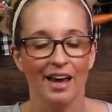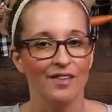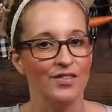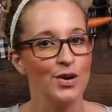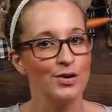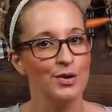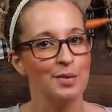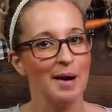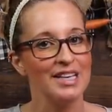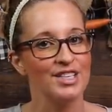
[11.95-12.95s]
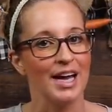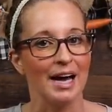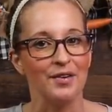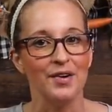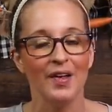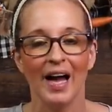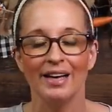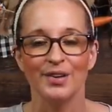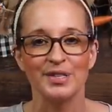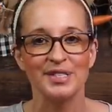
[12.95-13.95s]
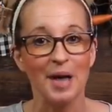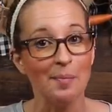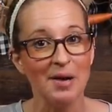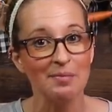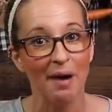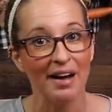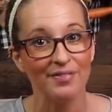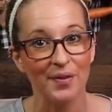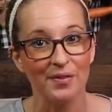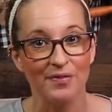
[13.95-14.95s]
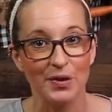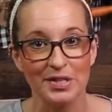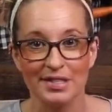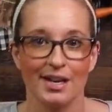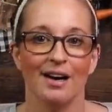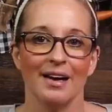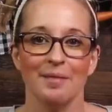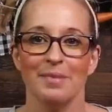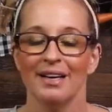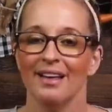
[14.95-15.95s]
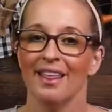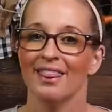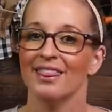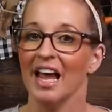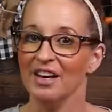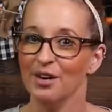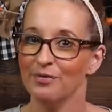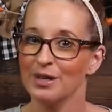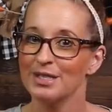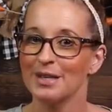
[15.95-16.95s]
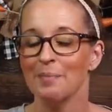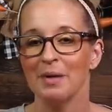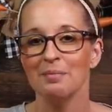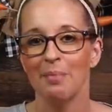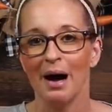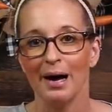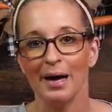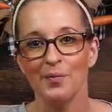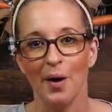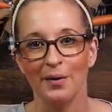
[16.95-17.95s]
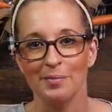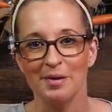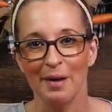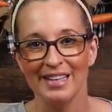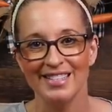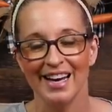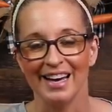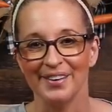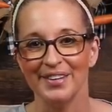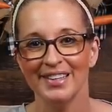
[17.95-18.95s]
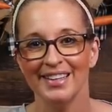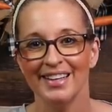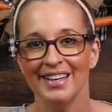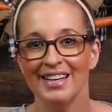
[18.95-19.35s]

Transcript: If you're new to my channel and you're stopping by for the first time, thank you for stopping by. Welcome to my channel.